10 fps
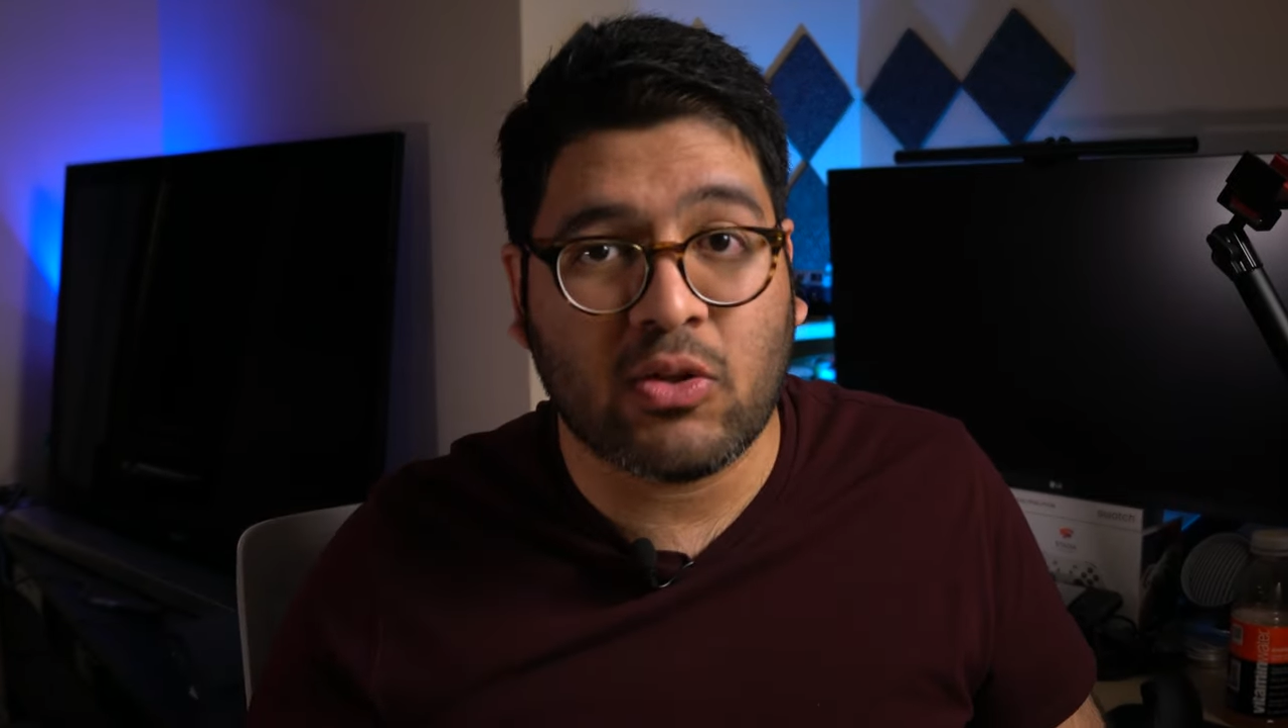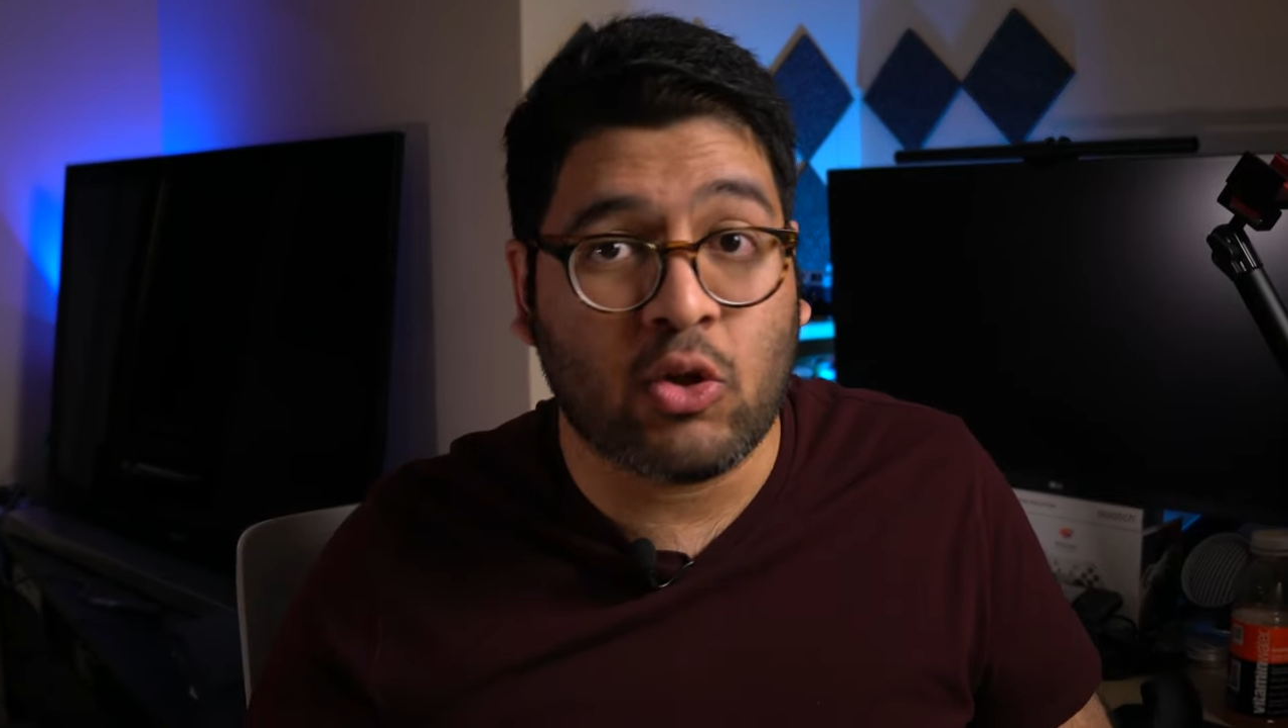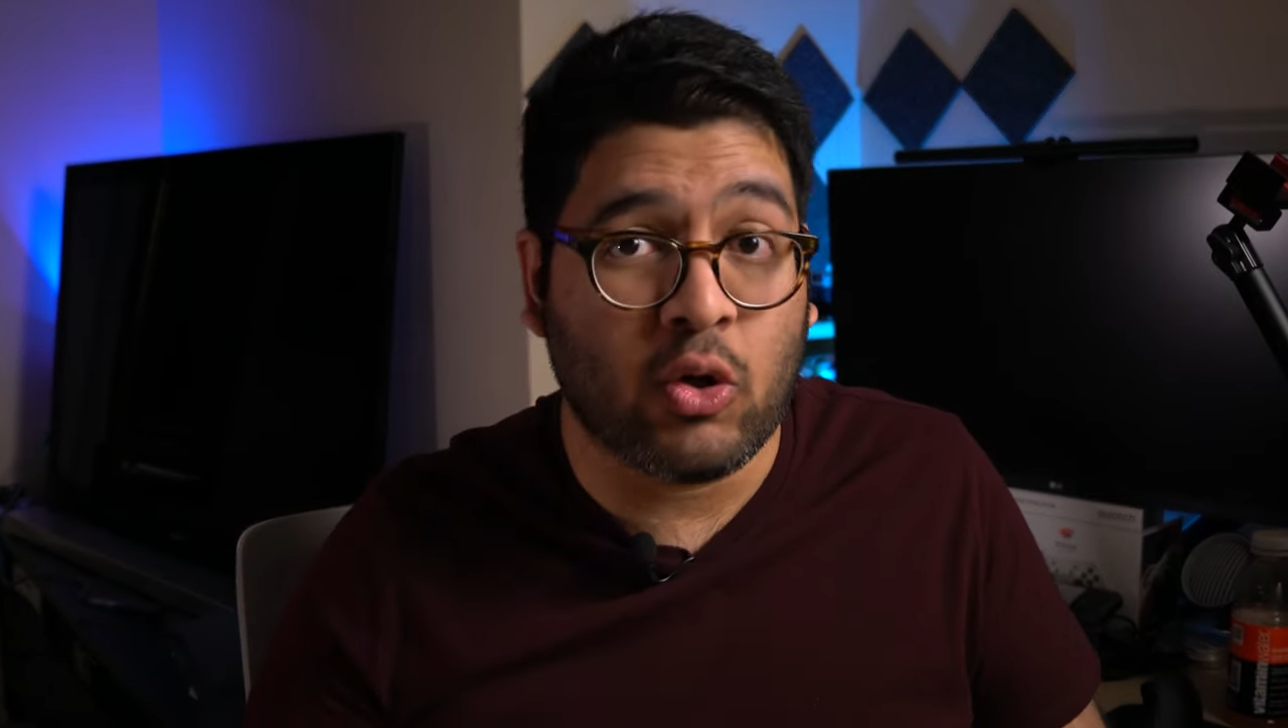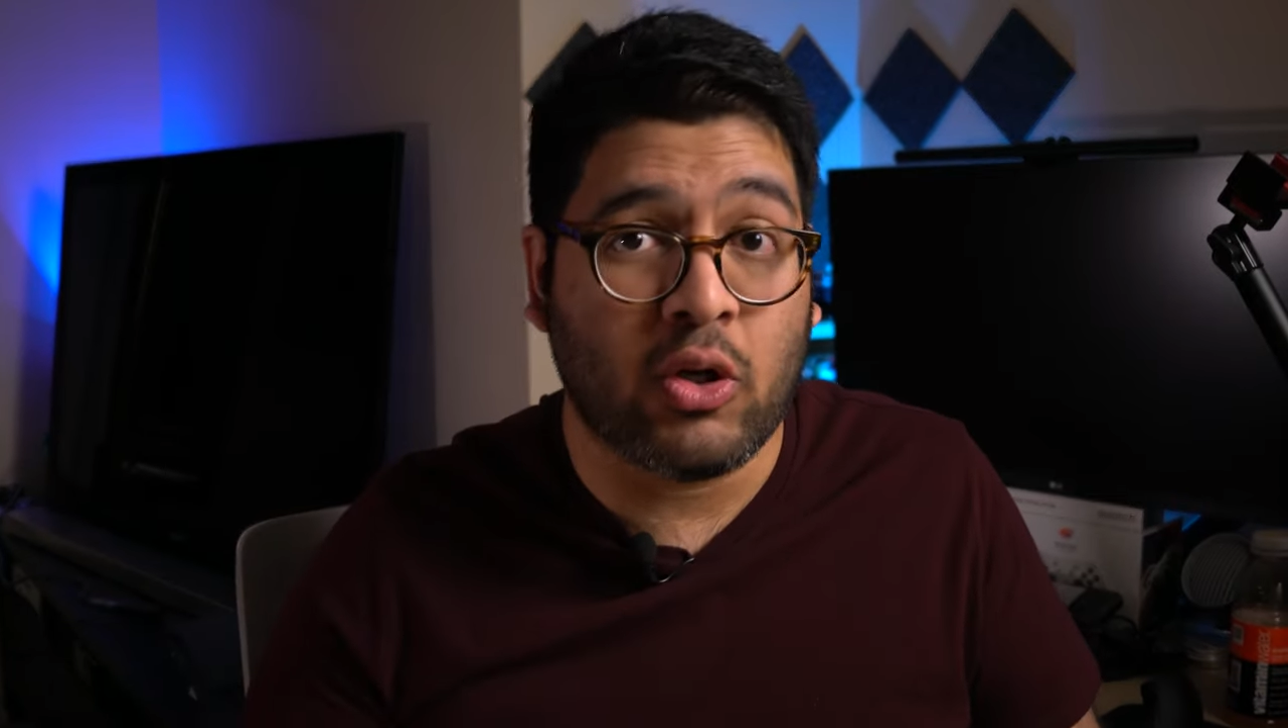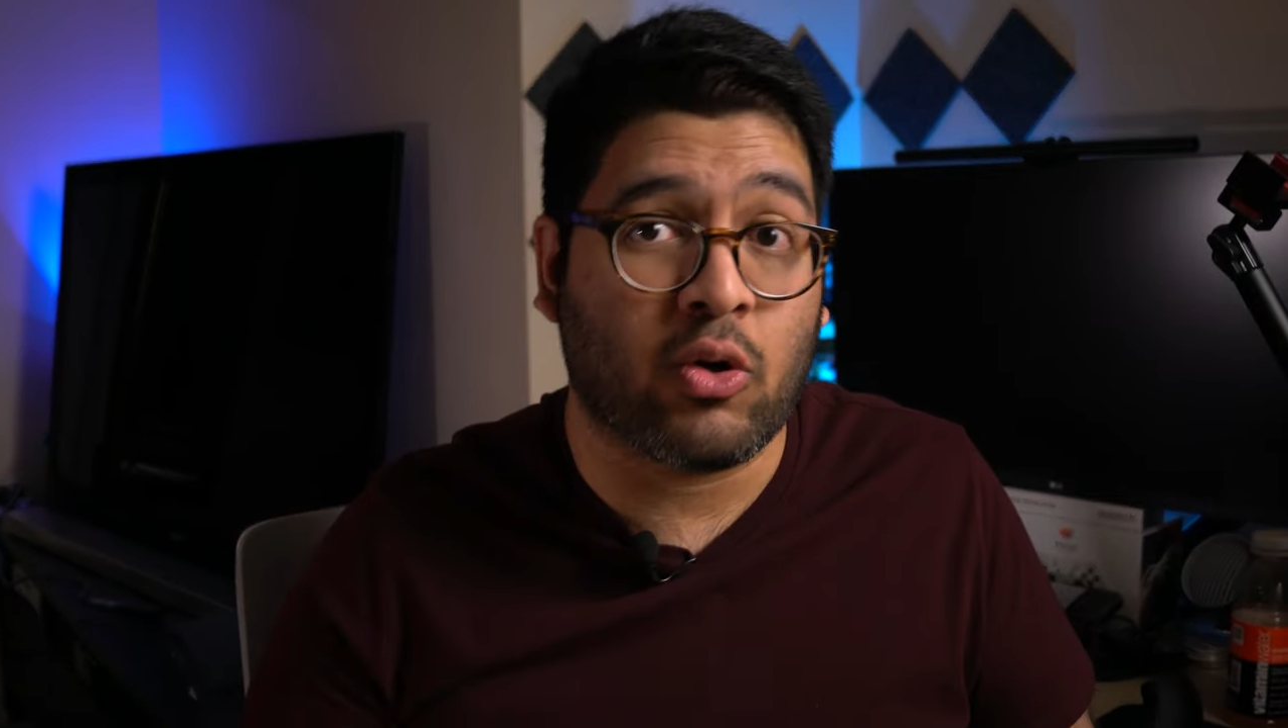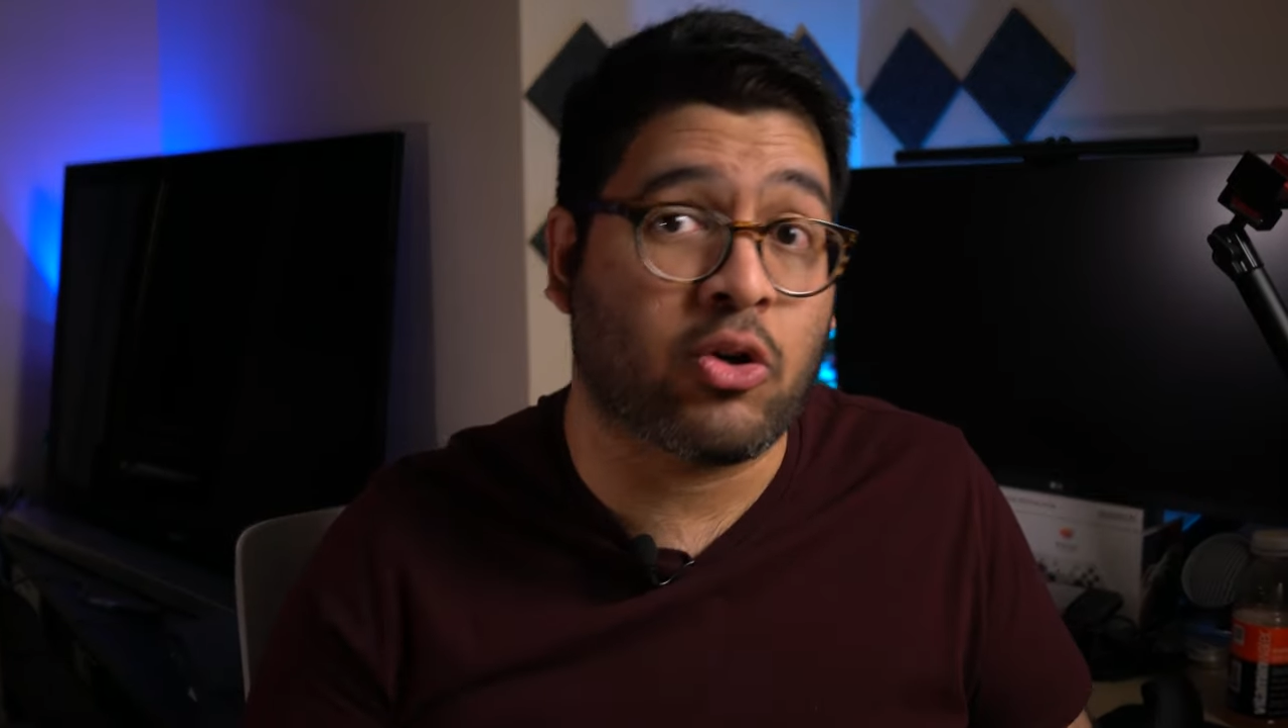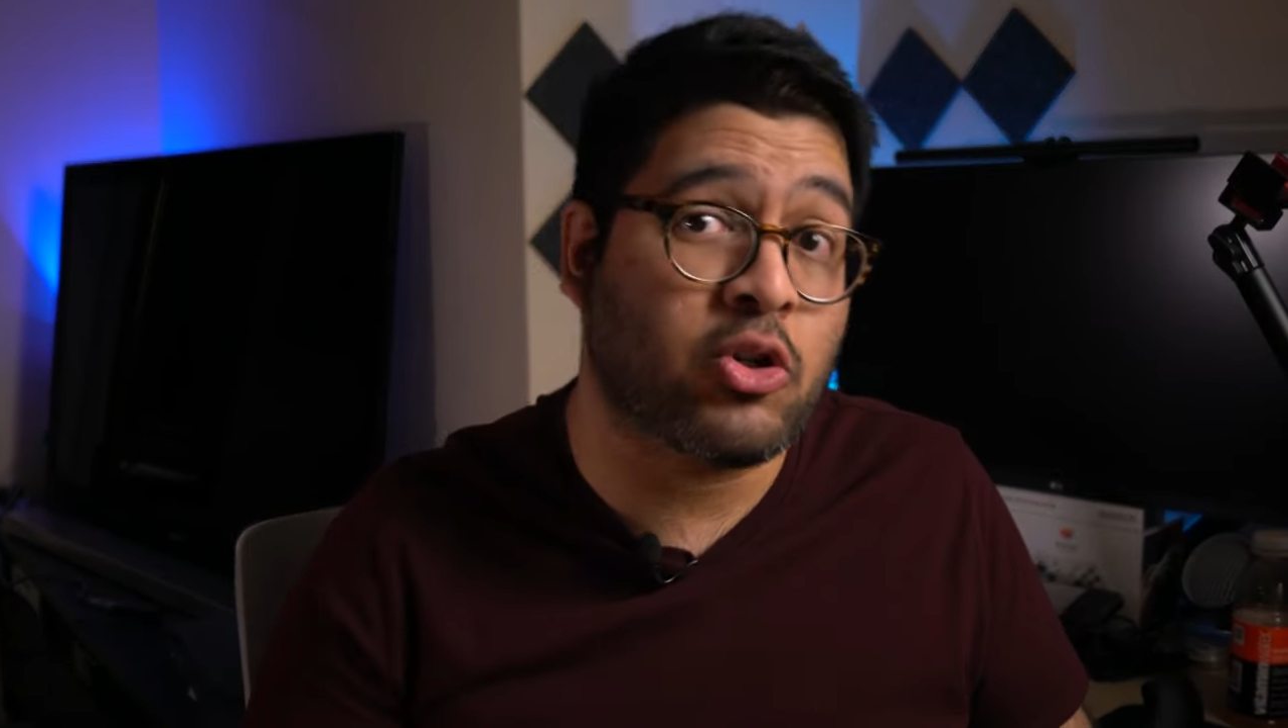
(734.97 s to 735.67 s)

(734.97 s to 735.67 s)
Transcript: could or